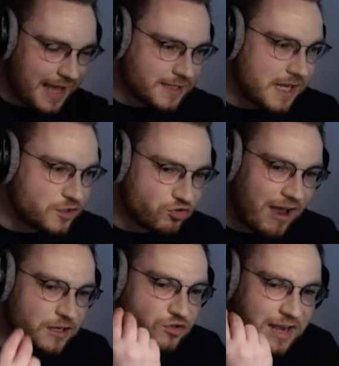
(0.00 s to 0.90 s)
at, at
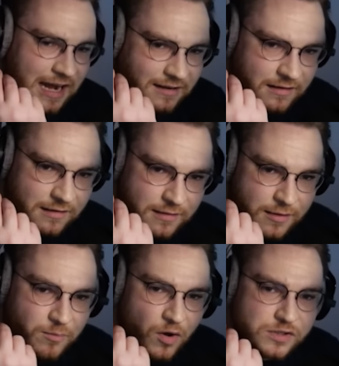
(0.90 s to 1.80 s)
trying to get uh,
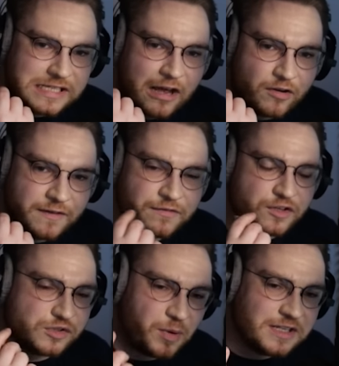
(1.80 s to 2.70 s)
the most out of it
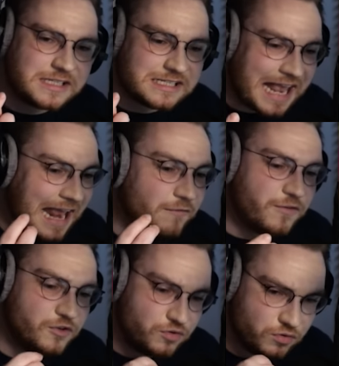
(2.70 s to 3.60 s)
for sponsors and
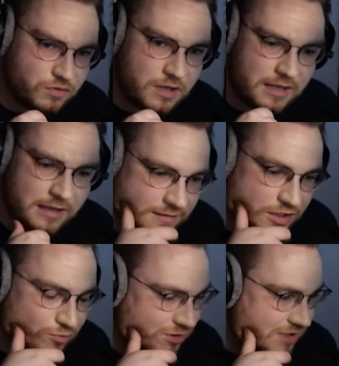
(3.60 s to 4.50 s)
for you.
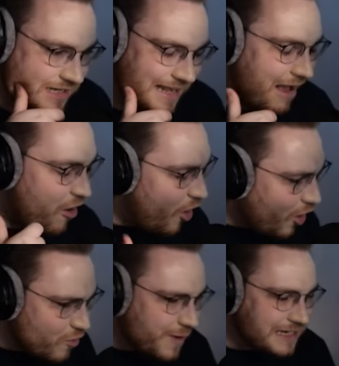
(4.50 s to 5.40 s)
He was
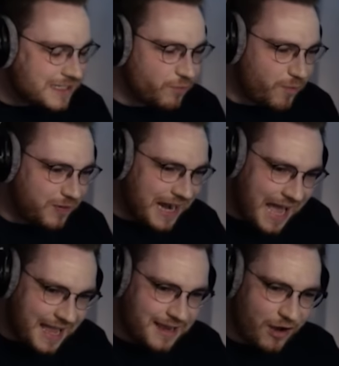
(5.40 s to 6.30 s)
always
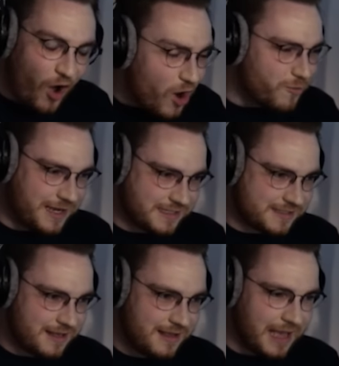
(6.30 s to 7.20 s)
replying,
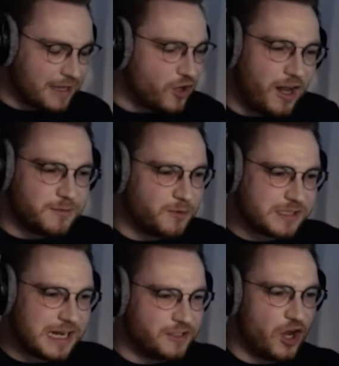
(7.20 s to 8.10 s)
always. I called him. I
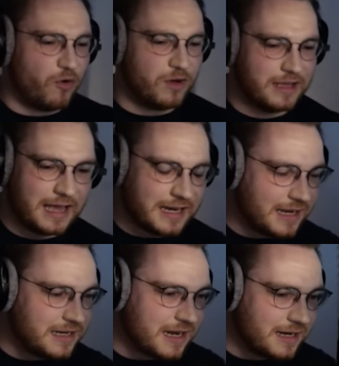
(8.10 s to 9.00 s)
was like, "Yo, I,
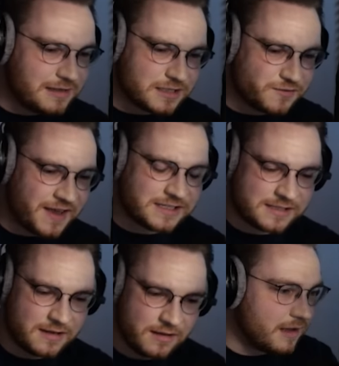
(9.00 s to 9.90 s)
I need I need this
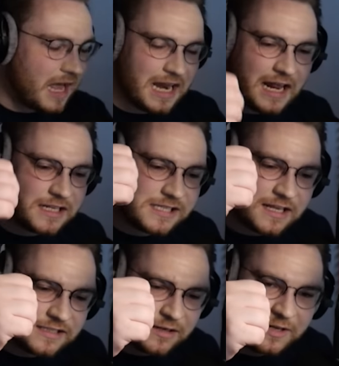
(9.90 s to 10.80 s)
fixed." I and I
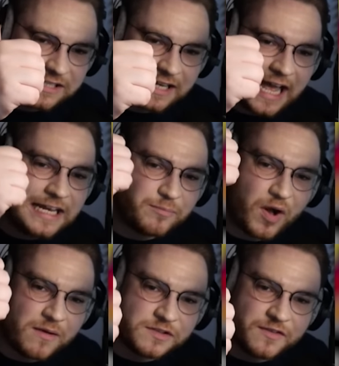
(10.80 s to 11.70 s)
sent, sent him a list like, "I need
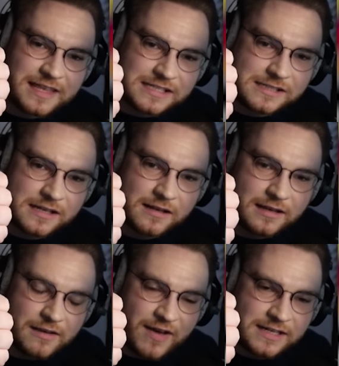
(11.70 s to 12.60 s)
perms for this
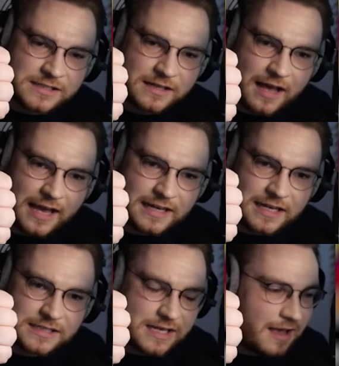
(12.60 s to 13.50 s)
event. I
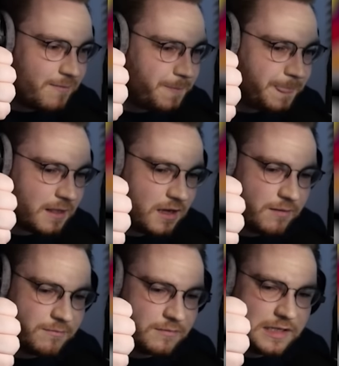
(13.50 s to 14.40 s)
need um
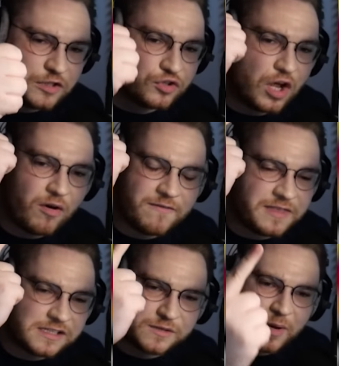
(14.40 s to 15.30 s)
um I need to know if
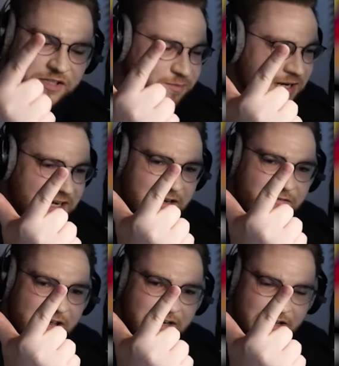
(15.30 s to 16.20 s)
this is possible at an
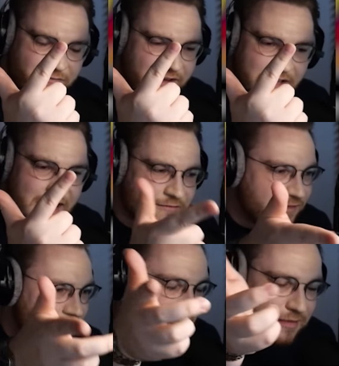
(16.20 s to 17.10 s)
event. Like if I can
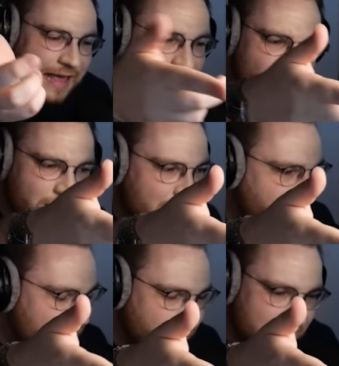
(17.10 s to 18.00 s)
have that on.
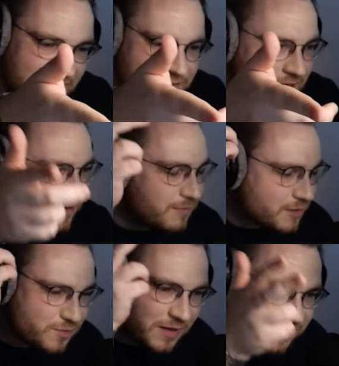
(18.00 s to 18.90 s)
If if and then
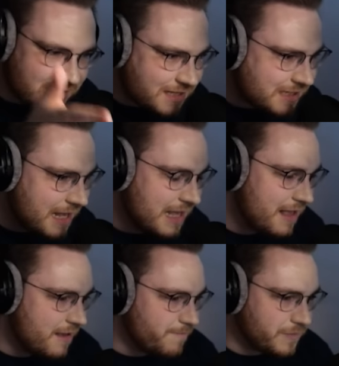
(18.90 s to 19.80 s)
about sponsor this.
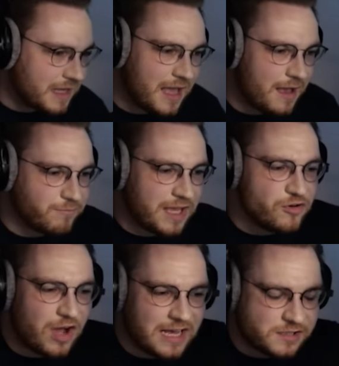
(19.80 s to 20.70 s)
Um,
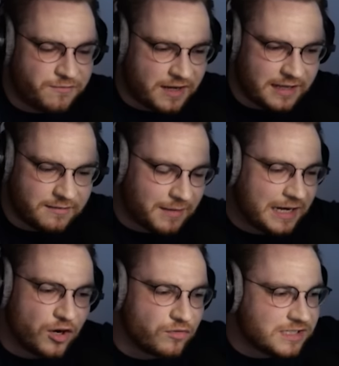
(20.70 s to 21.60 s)
can you ask fucking I
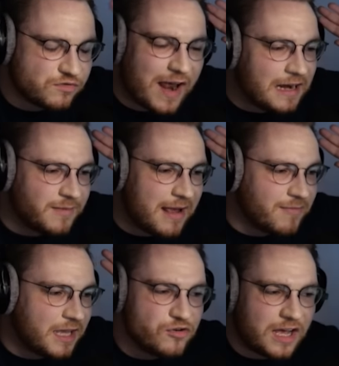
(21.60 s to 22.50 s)
don't know just random name?
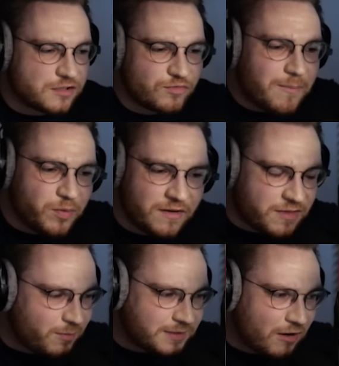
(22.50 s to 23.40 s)
Can you ask Red Bull if
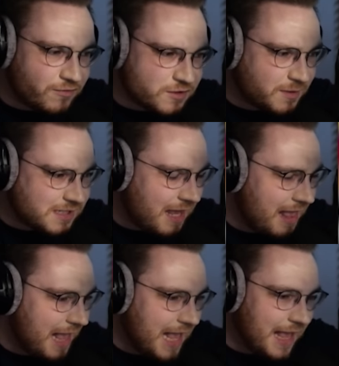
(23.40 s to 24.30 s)
they're down for a sponsor?"
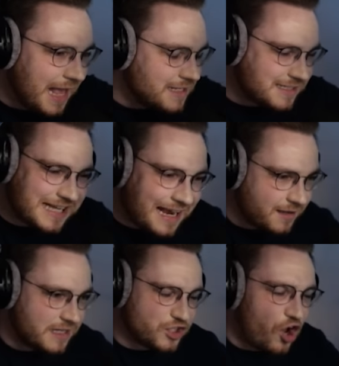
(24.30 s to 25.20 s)
And zack, it's